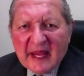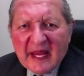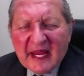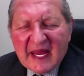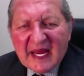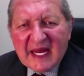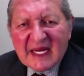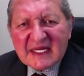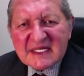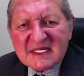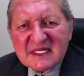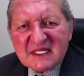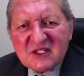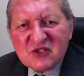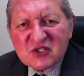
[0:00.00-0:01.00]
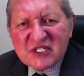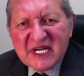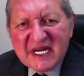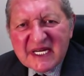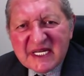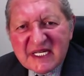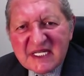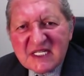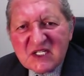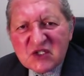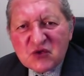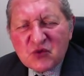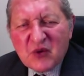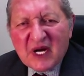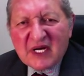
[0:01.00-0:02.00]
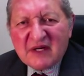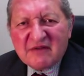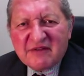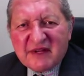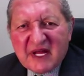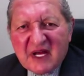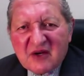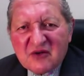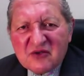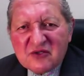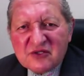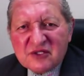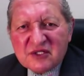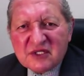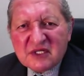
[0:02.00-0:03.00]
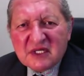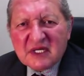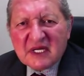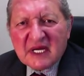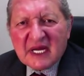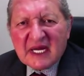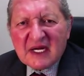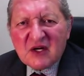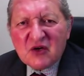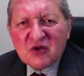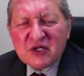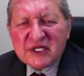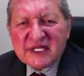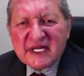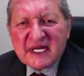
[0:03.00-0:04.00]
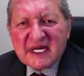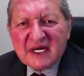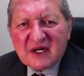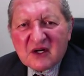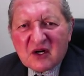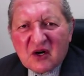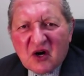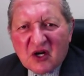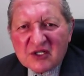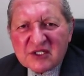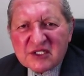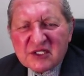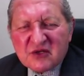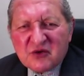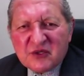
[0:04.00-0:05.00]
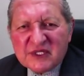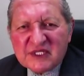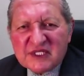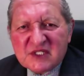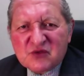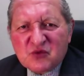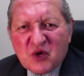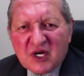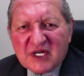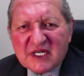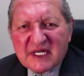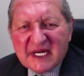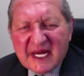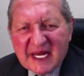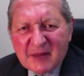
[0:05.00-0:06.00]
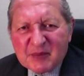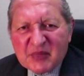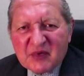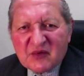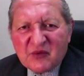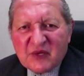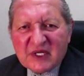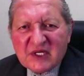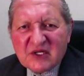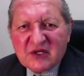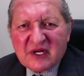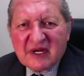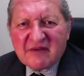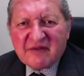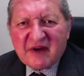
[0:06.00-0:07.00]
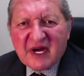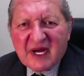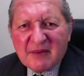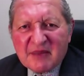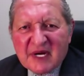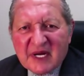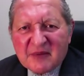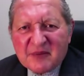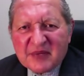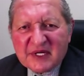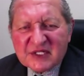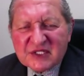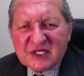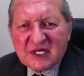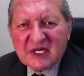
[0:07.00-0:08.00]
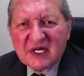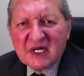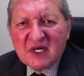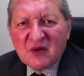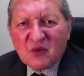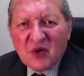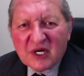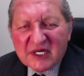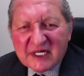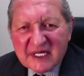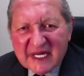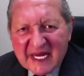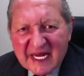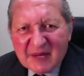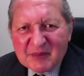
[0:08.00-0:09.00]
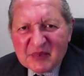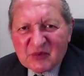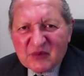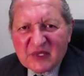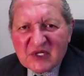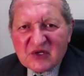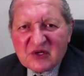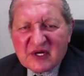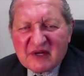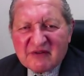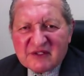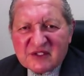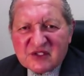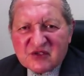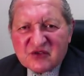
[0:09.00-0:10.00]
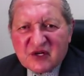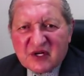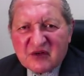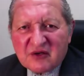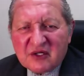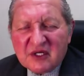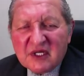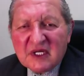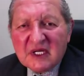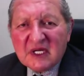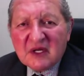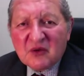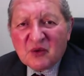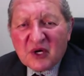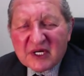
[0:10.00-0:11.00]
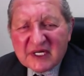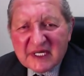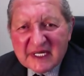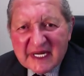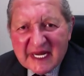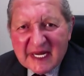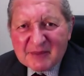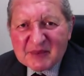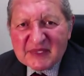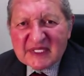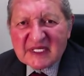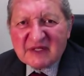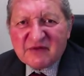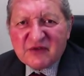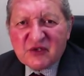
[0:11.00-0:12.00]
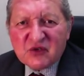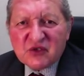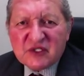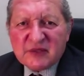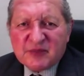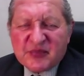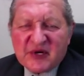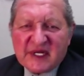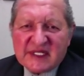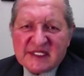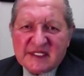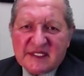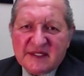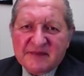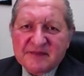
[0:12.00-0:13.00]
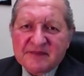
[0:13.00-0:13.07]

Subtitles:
And you take each one of those and look at their consequences, what can happen when you have high blood pressure, what can happen when you have a stroke, what can happen if you're depressed.